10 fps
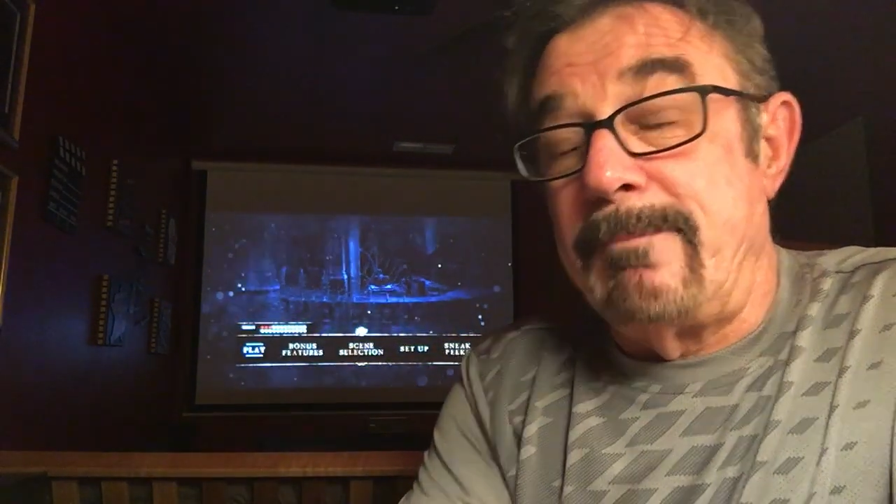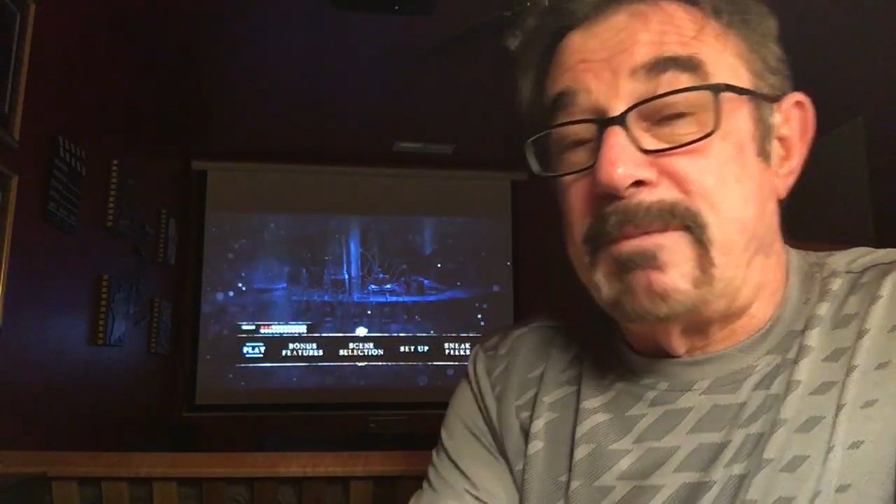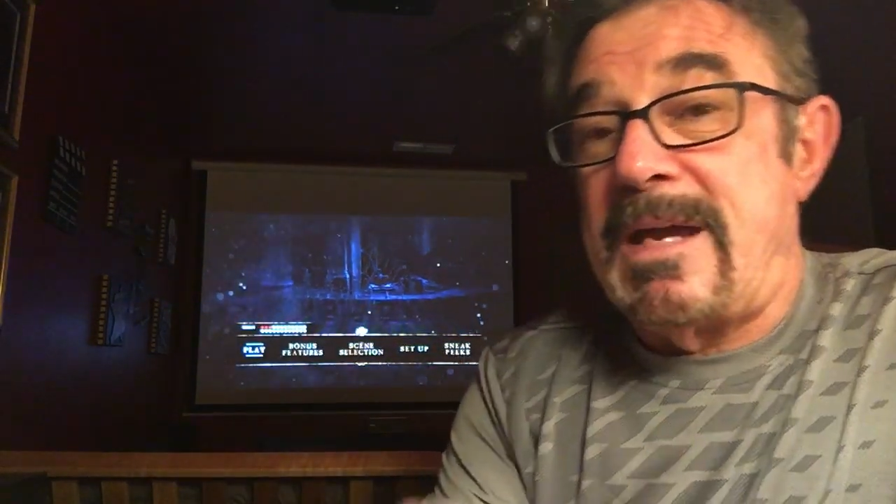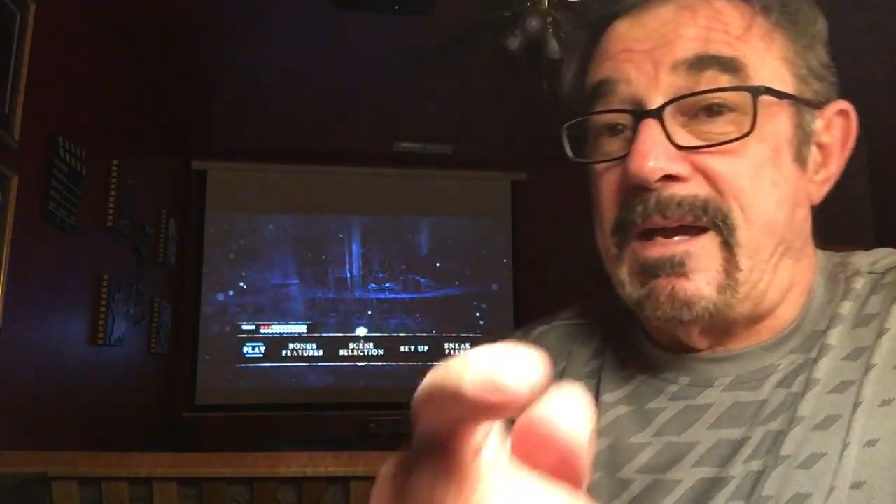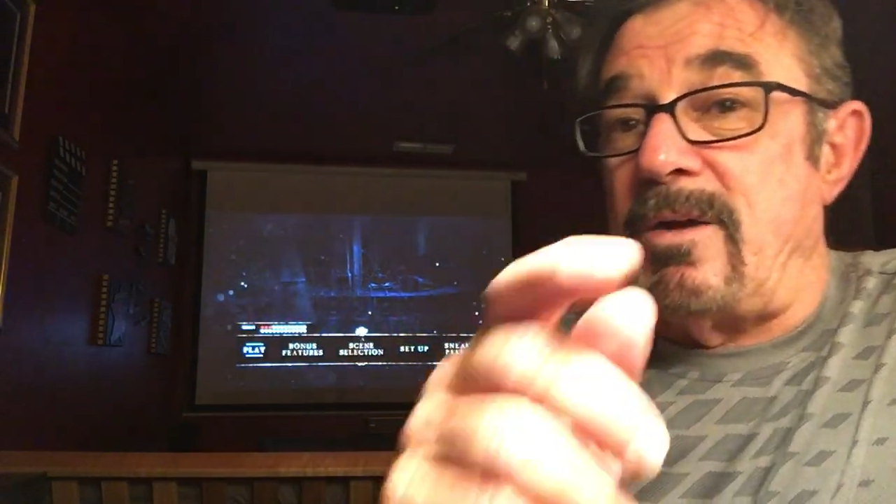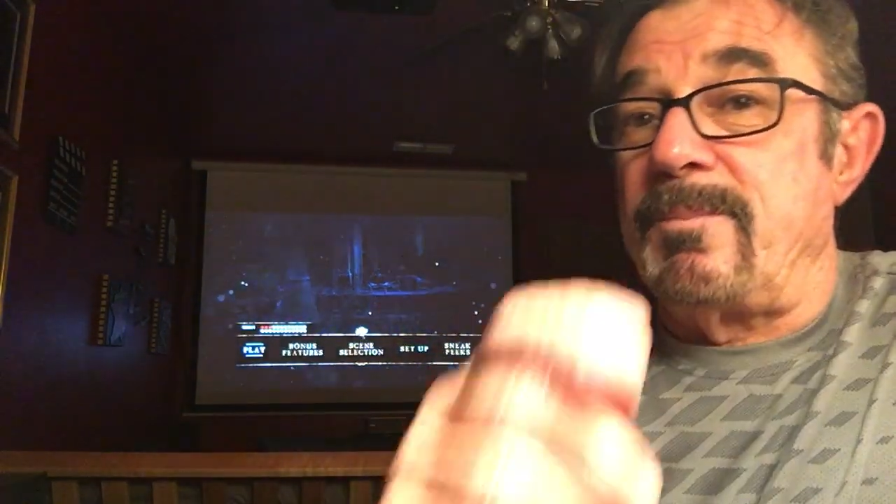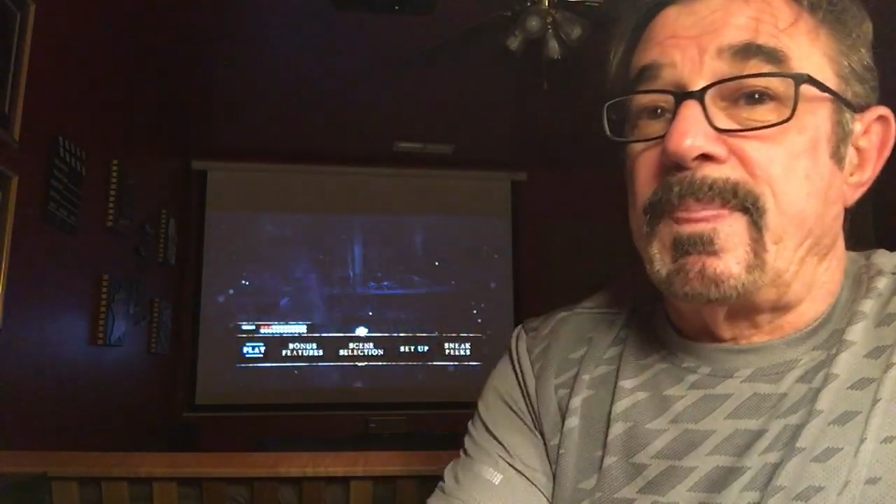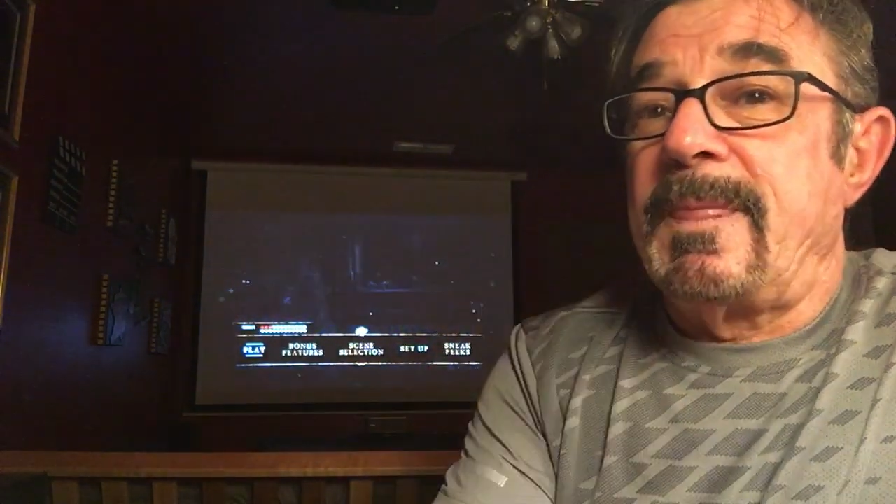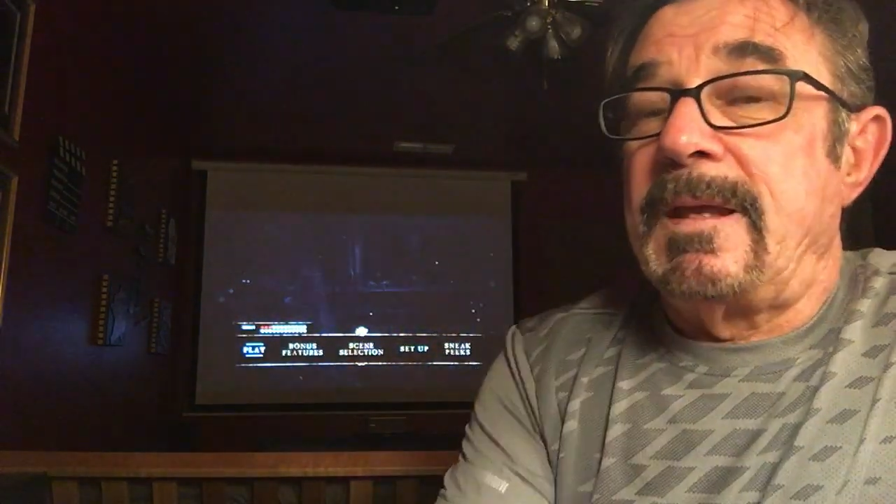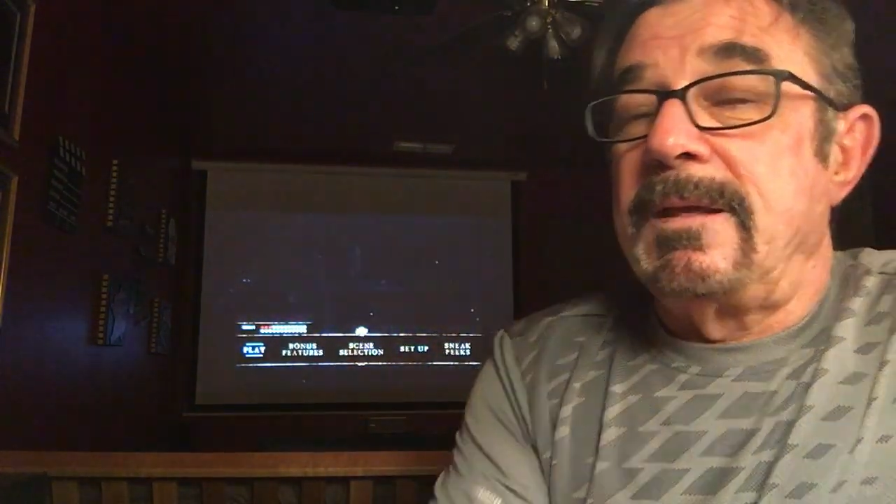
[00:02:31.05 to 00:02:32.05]
Now,
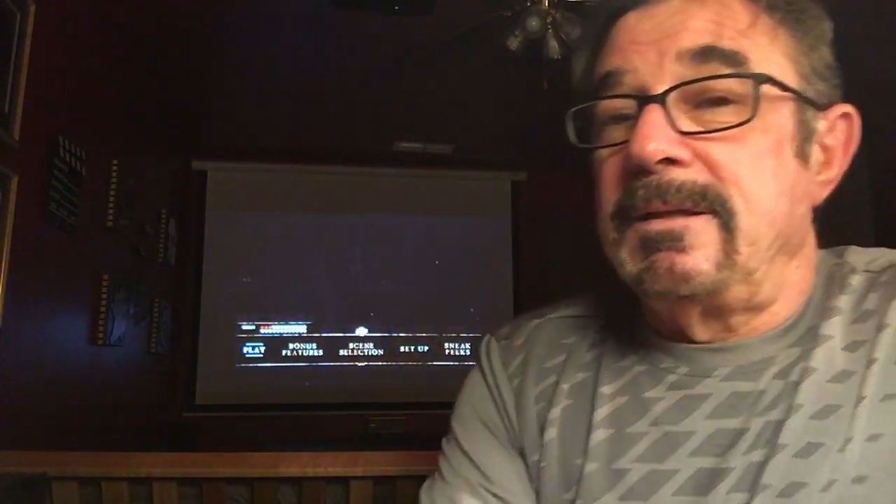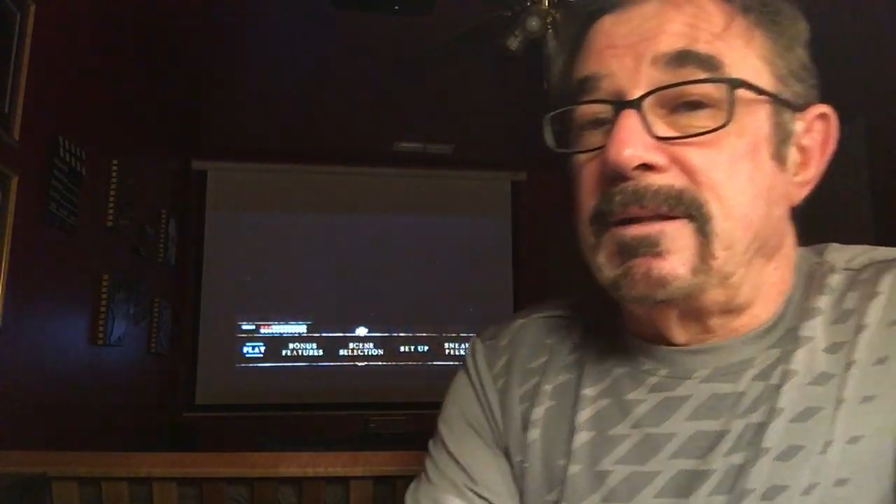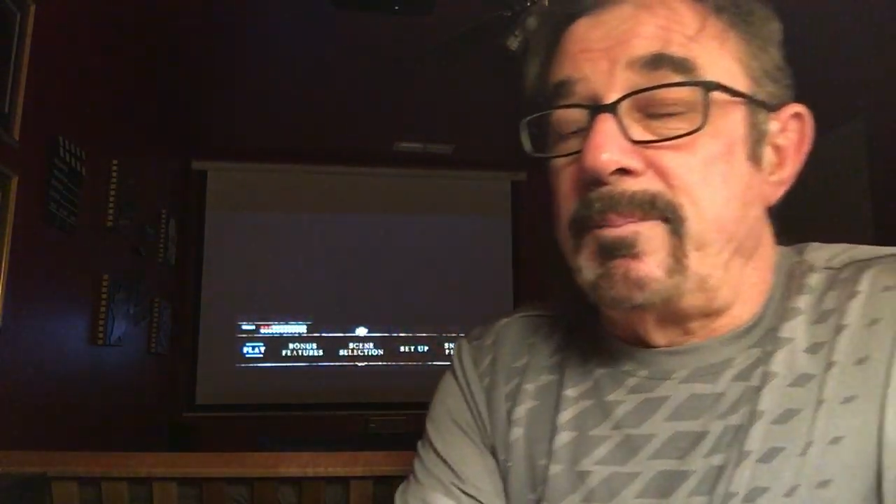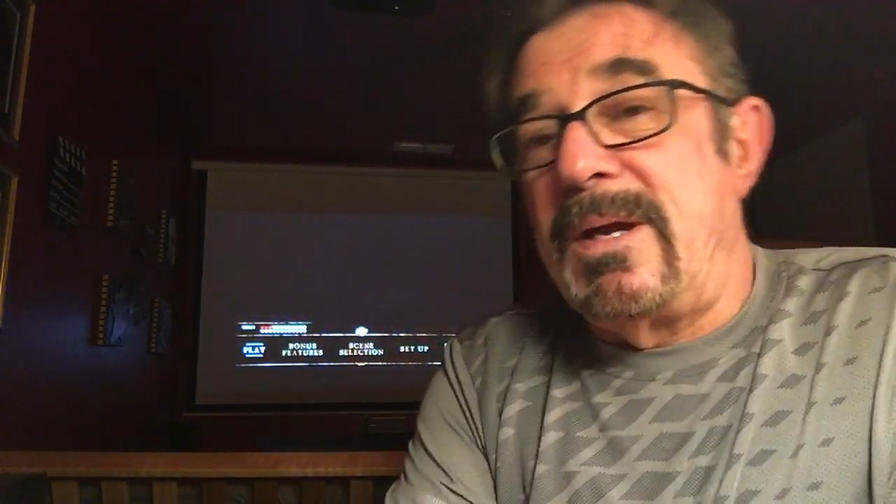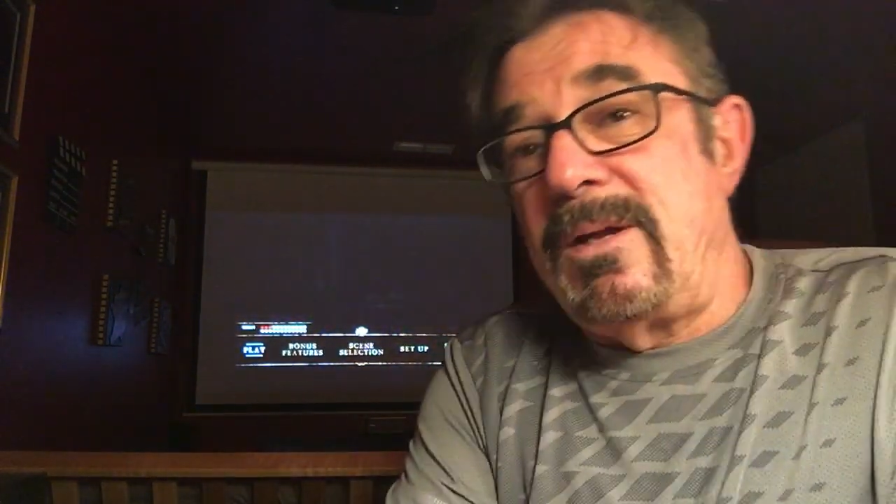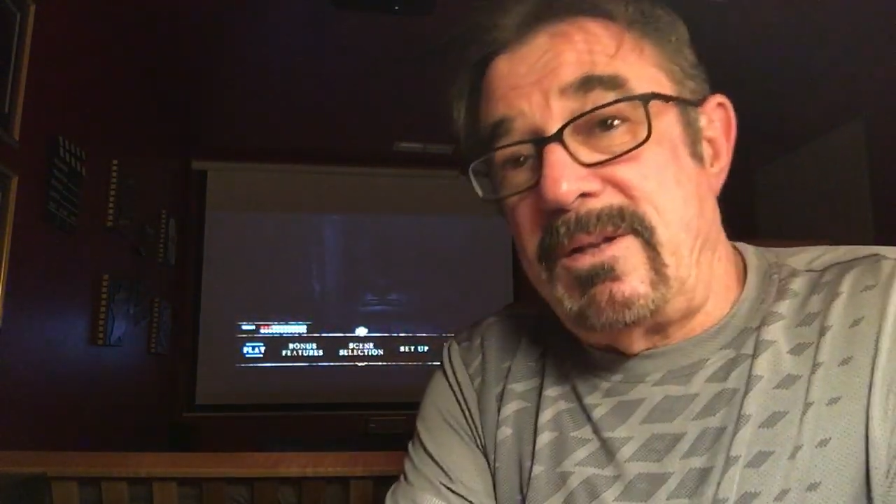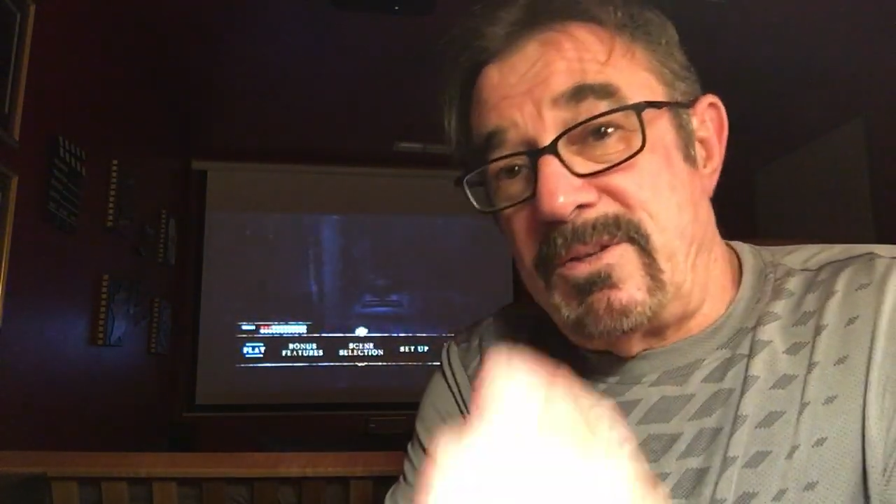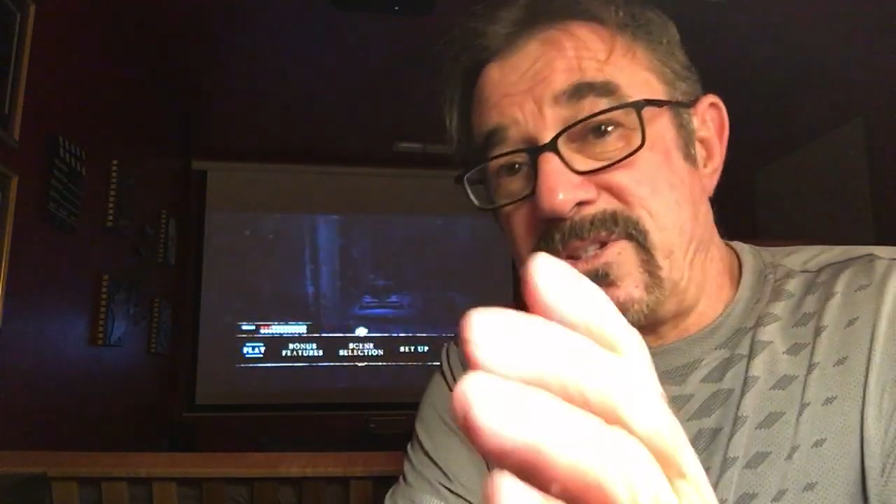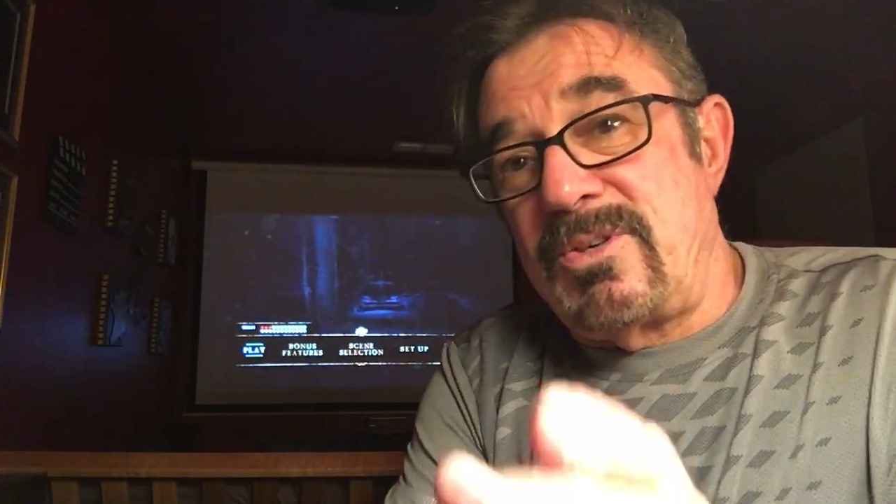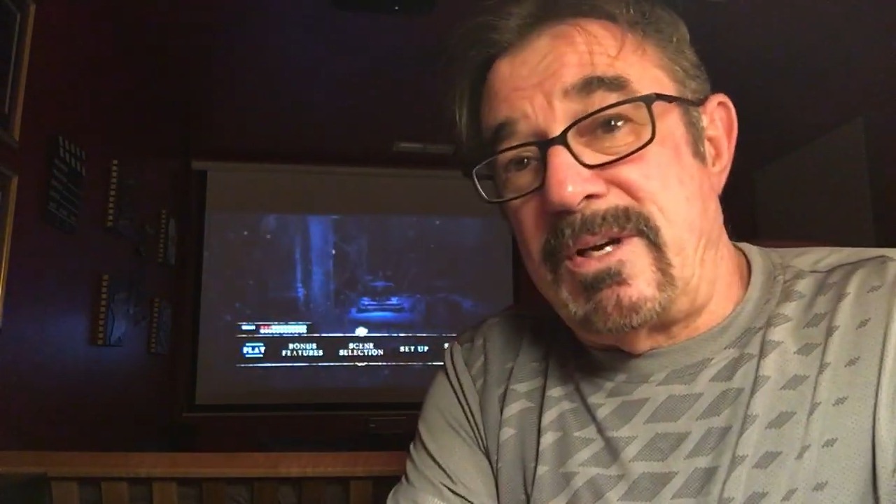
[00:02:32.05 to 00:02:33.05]
the parallel
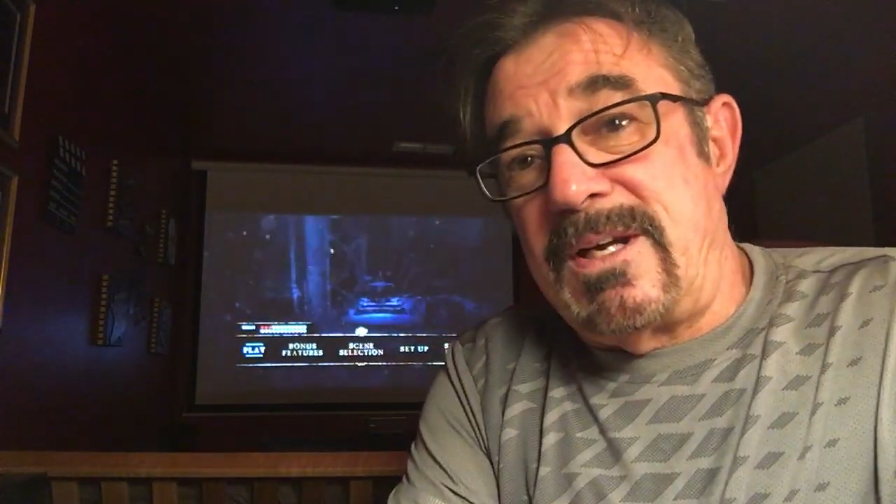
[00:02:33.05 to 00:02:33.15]
story